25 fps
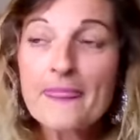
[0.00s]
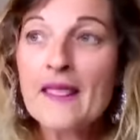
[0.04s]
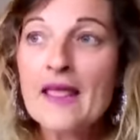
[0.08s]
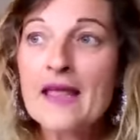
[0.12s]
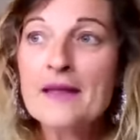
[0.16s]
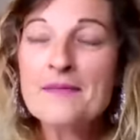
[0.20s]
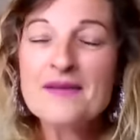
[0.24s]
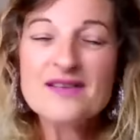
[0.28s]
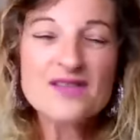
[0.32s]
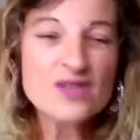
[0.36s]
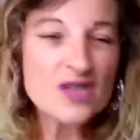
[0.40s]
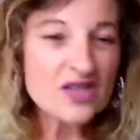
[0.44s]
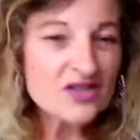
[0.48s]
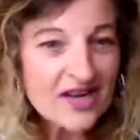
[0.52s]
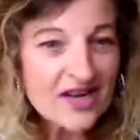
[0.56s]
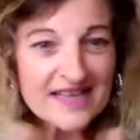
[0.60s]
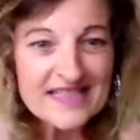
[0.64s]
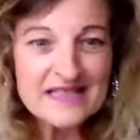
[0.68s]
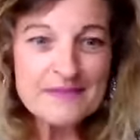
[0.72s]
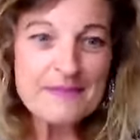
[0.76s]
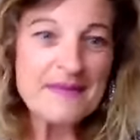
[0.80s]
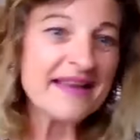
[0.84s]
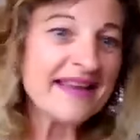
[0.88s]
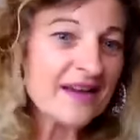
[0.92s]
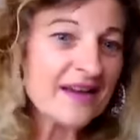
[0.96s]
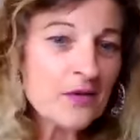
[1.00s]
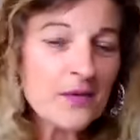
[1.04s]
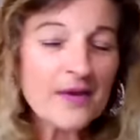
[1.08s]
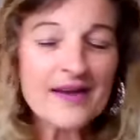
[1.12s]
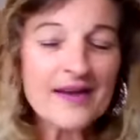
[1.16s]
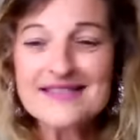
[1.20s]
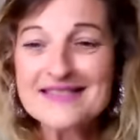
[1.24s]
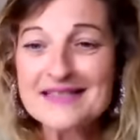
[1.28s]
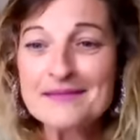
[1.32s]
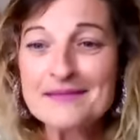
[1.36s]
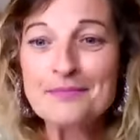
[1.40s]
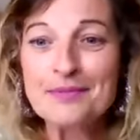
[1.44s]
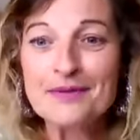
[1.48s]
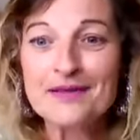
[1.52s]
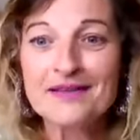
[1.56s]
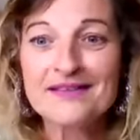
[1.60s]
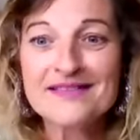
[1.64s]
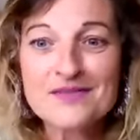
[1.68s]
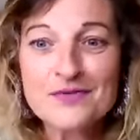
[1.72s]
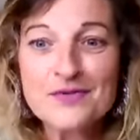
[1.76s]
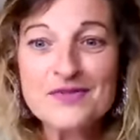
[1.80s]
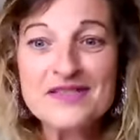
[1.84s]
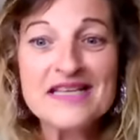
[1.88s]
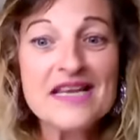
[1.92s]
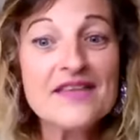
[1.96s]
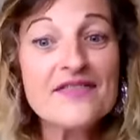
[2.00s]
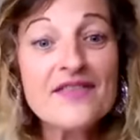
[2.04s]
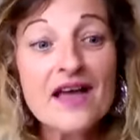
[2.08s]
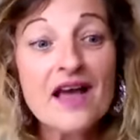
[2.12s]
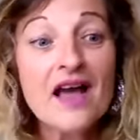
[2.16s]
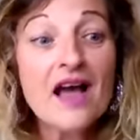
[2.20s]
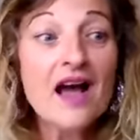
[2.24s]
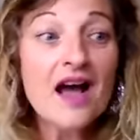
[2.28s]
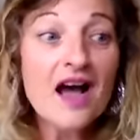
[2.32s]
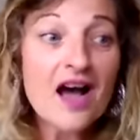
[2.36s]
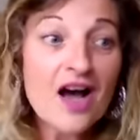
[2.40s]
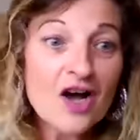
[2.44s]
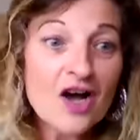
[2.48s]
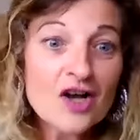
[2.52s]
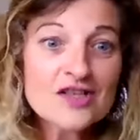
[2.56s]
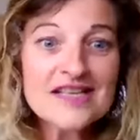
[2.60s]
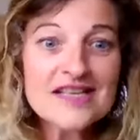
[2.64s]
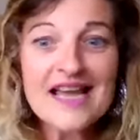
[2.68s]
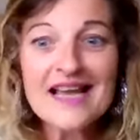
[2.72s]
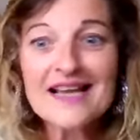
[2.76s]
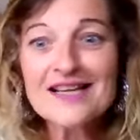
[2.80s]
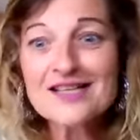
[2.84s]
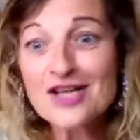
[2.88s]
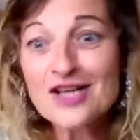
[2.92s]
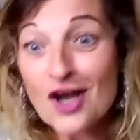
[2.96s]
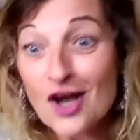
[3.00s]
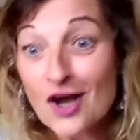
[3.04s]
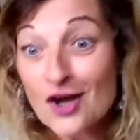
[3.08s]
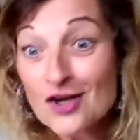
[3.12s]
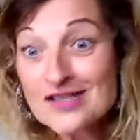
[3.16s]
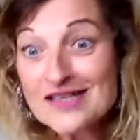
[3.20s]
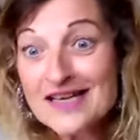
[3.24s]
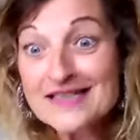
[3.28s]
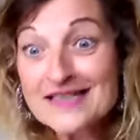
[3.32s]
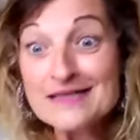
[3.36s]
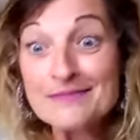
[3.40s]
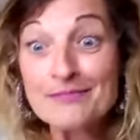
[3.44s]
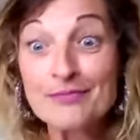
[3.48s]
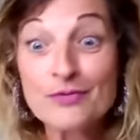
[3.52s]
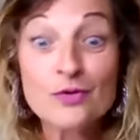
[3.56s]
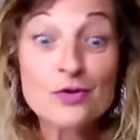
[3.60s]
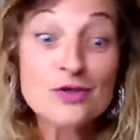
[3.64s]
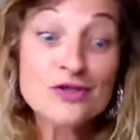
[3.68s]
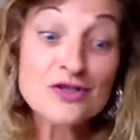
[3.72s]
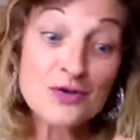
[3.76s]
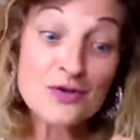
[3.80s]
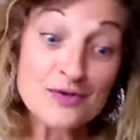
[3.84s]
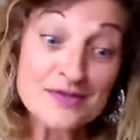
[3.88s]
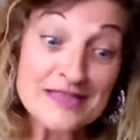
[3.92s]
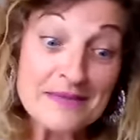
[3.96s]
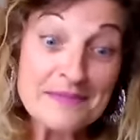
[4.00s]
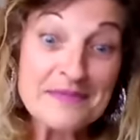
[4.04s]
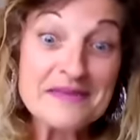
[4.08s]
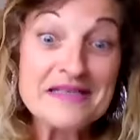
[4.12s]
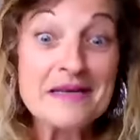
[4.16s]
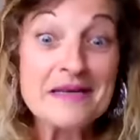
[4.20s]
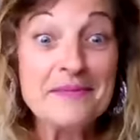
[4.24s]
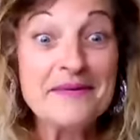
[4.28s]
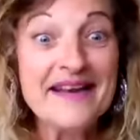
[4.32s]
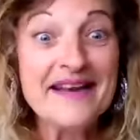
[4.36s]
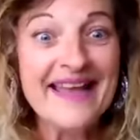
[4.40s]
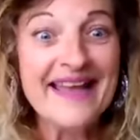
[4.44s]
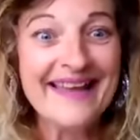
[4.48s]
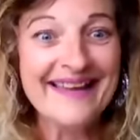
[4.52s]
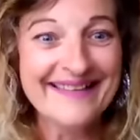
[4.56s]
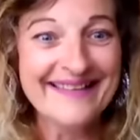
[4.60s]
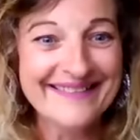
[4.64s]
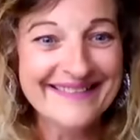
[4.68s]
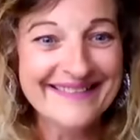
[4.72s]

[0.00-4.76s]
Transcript: Um, so I tried to make it quite simple. So it's either HeartACT, heart act approach, or Debbie Debonaire.